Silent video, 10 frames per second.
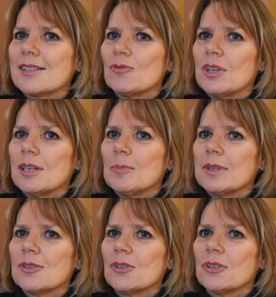is
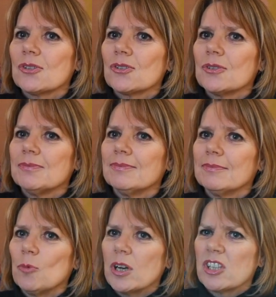available to us.
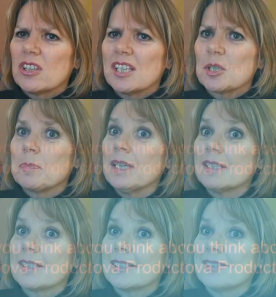Watch this space.